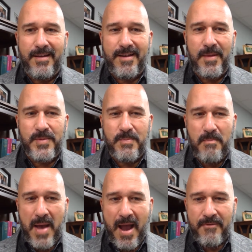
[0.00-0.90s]
comes
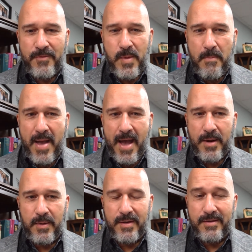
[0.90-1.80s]
back from the battle.